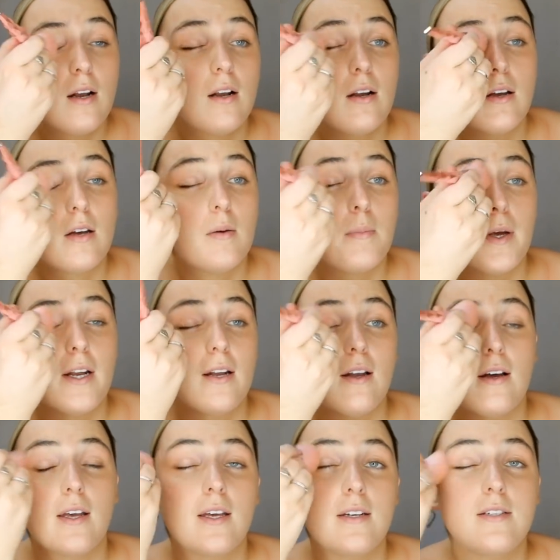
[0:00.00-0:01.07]
look a bit
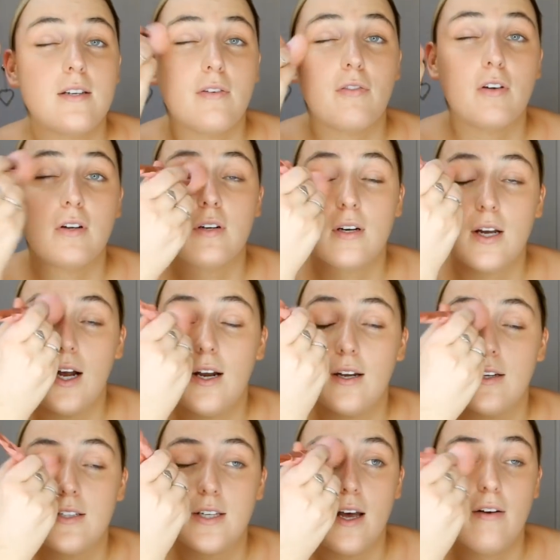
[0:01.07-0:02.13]
like a different
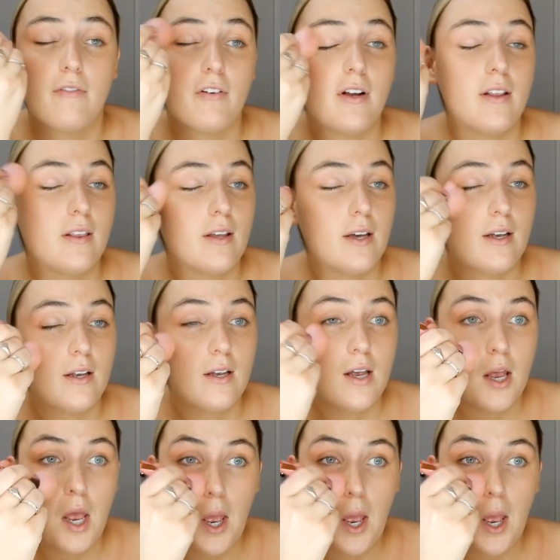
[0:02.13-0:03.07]
colour to everything.